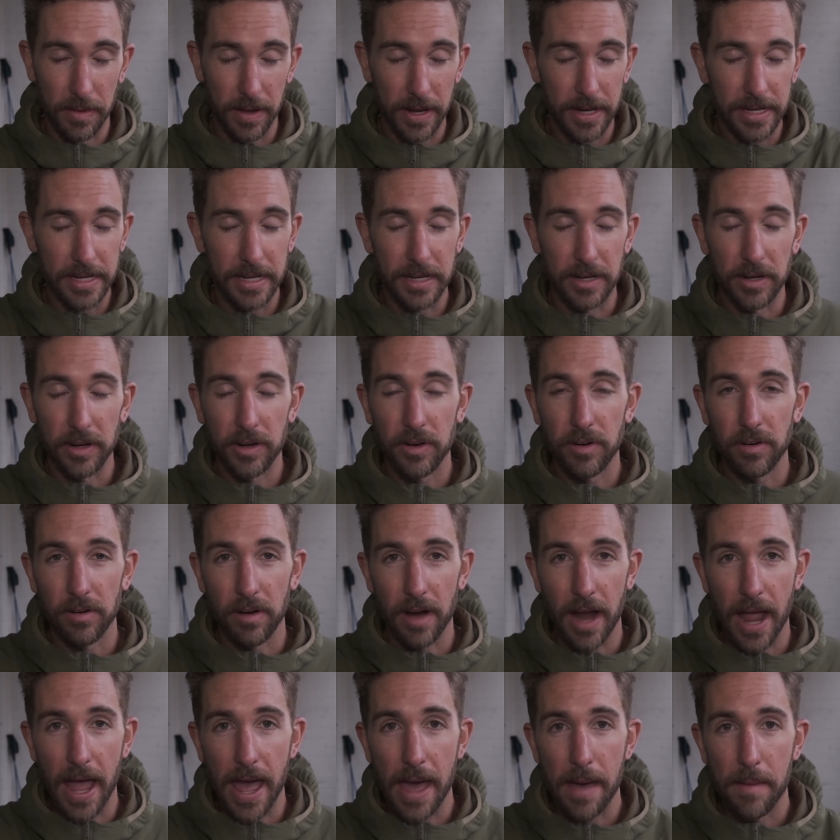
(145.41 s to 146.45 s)
I didn't
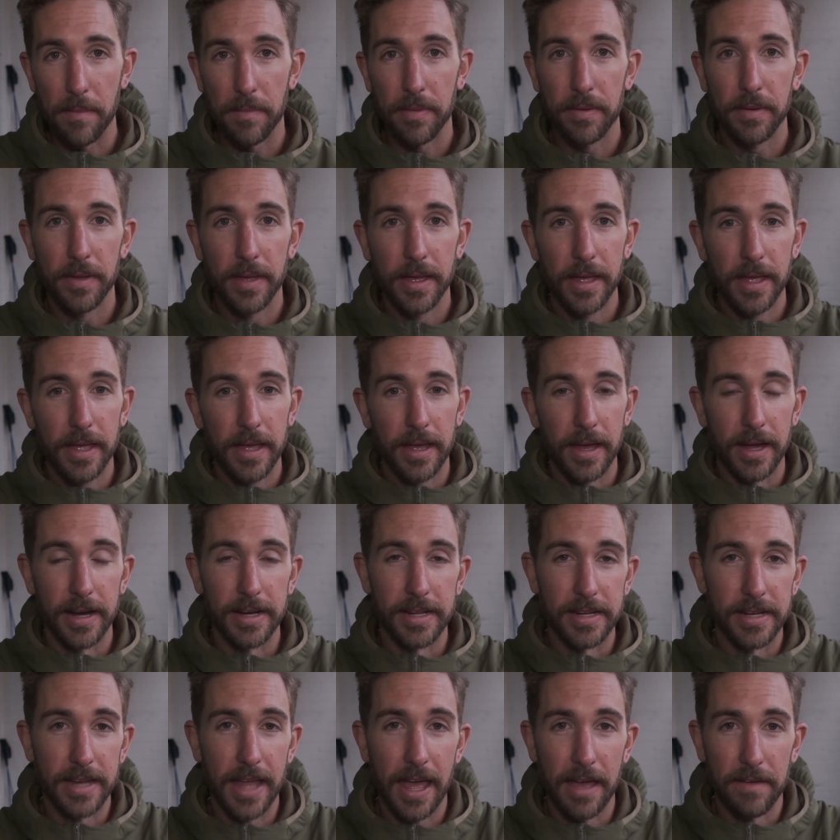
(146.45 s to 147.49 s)
cramp, I
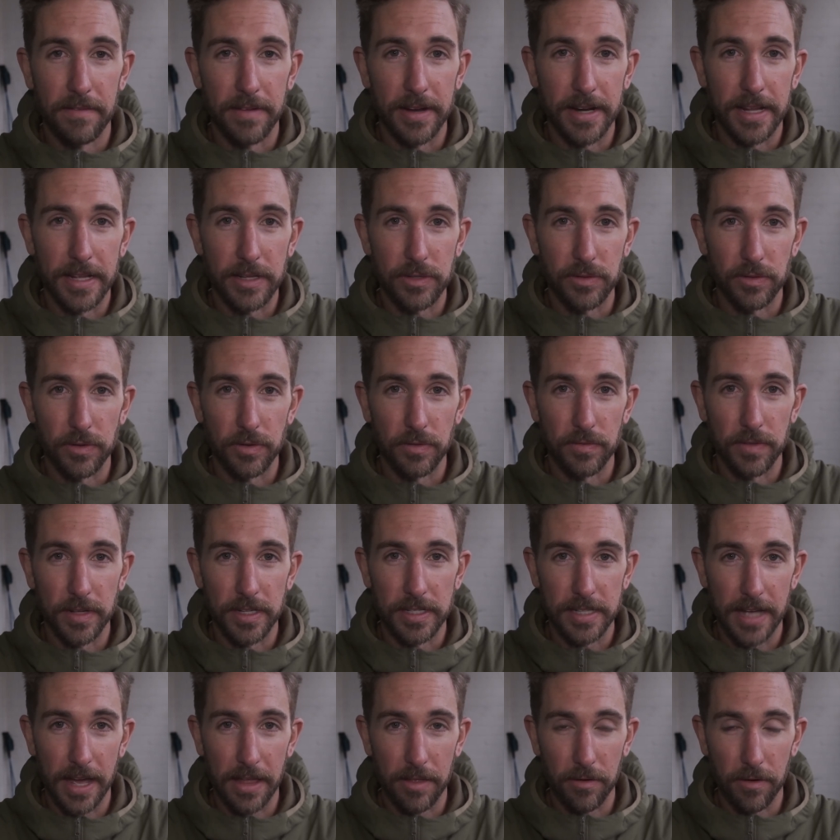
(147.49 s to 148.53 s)
didn't have any sort of
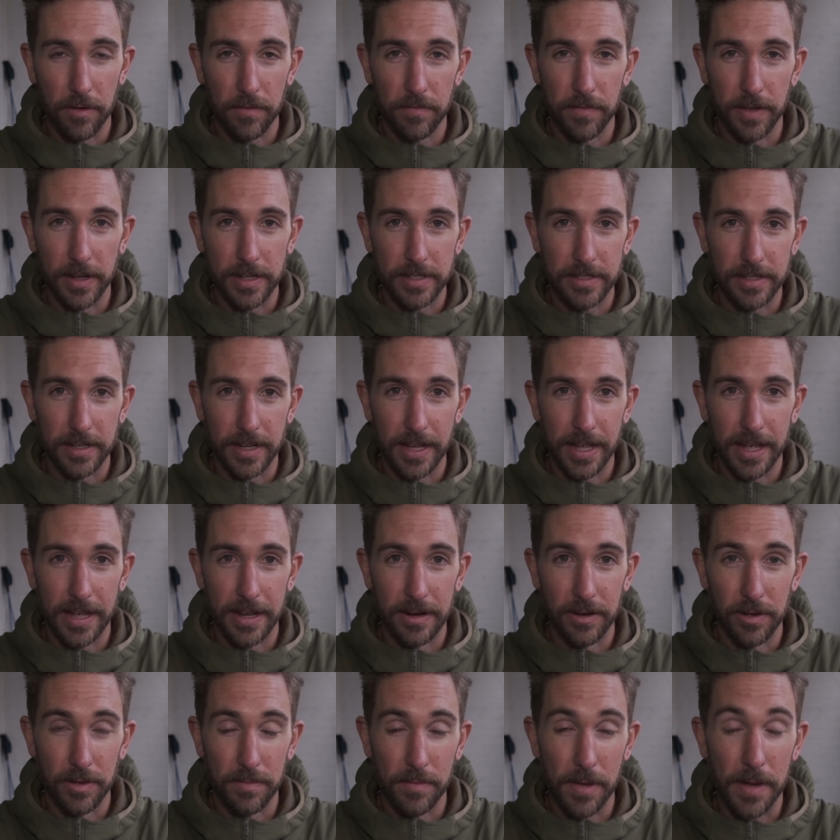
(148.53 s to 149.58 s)
these other effects that I
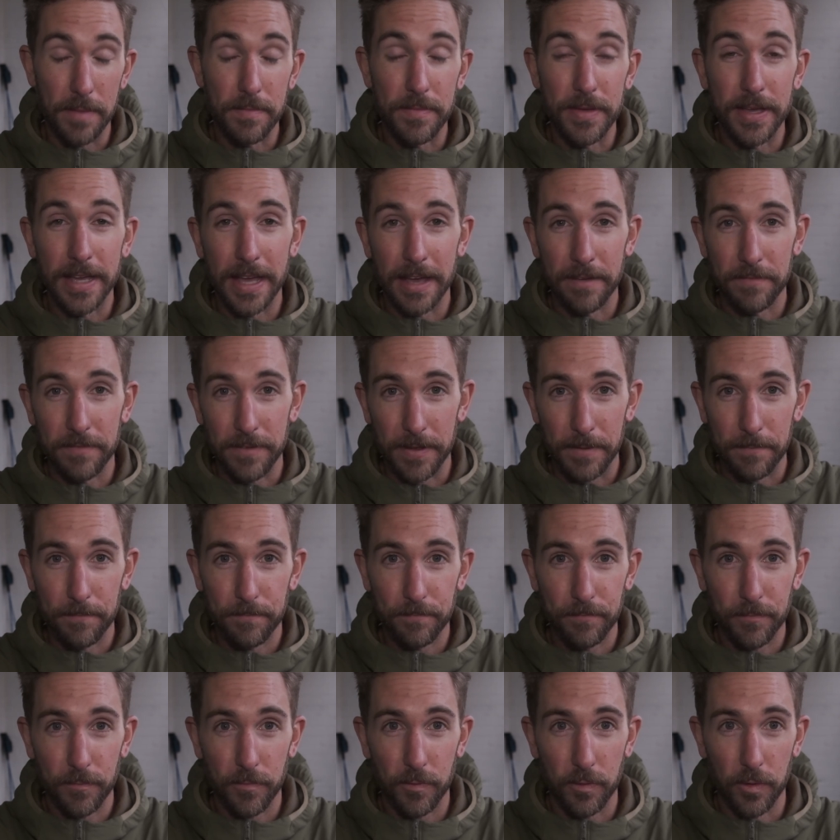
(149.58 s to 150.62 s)
had on my big effort
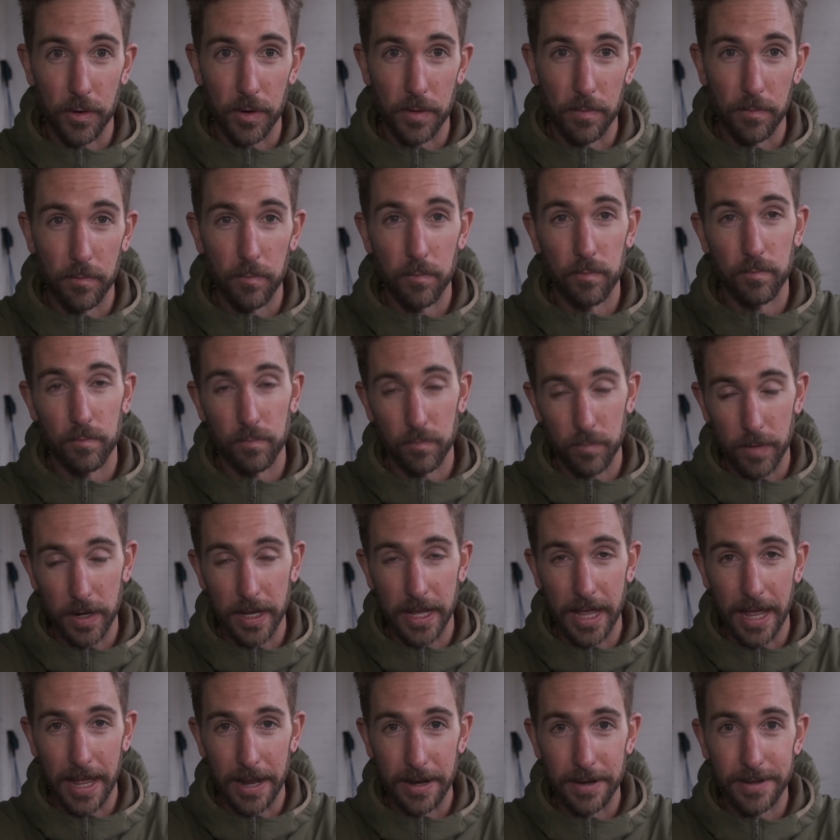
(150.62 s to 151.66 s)
from,
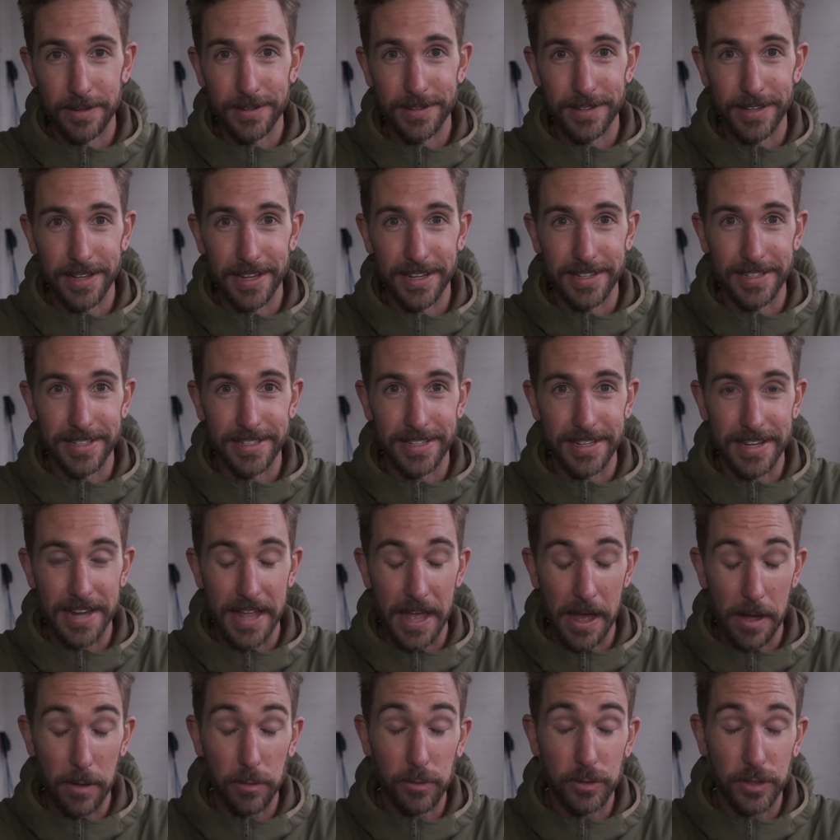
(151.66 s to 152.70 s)
again, as I said
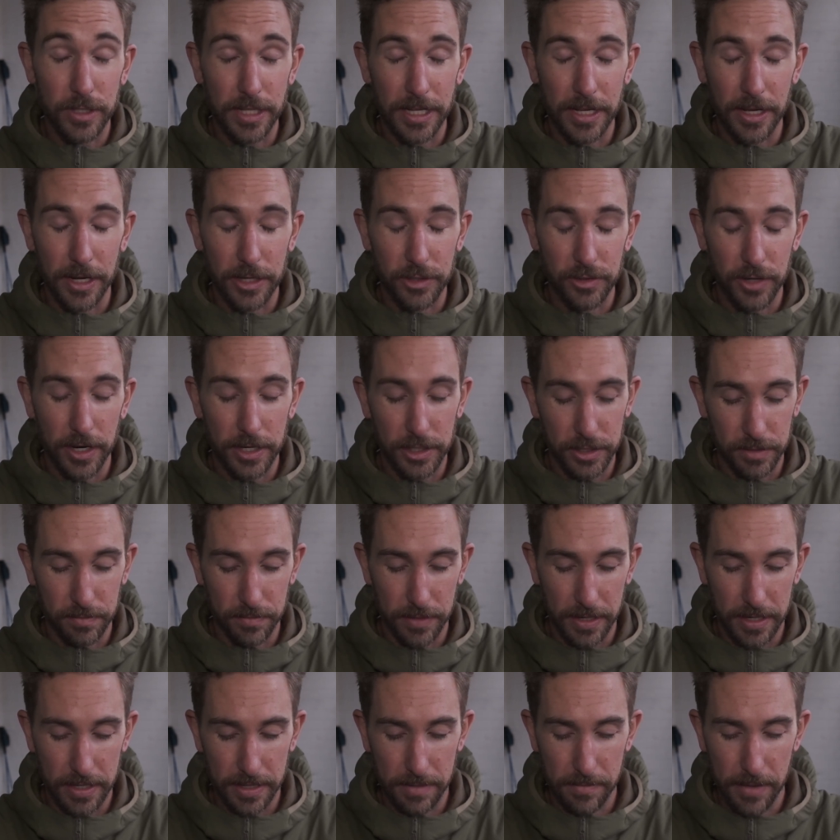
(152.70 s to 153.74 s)
now, dehydration
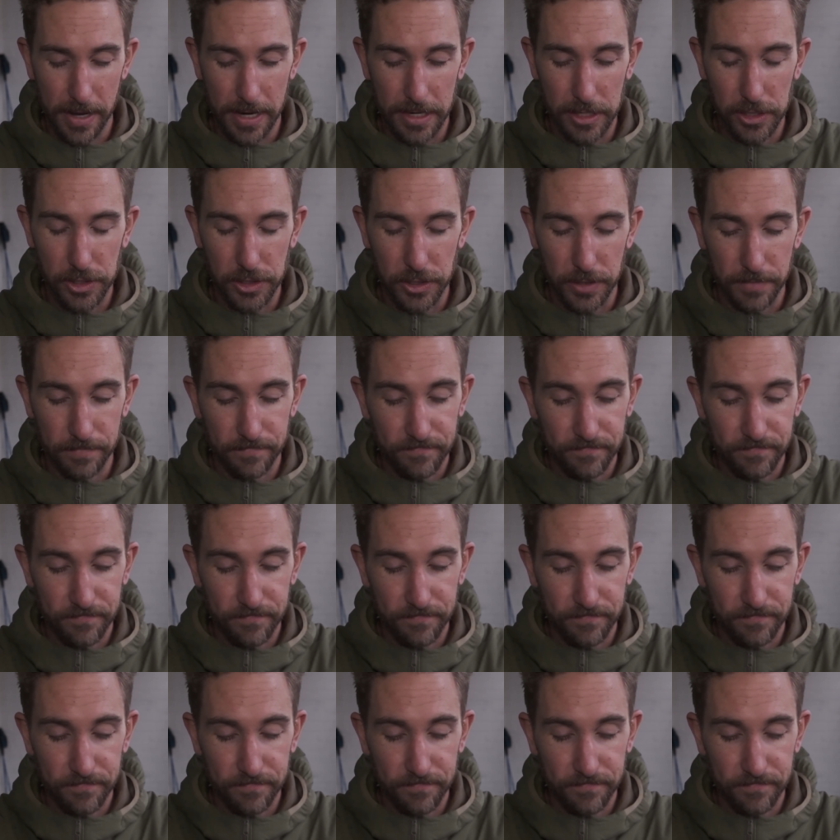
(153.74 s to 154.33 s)
being the main issue.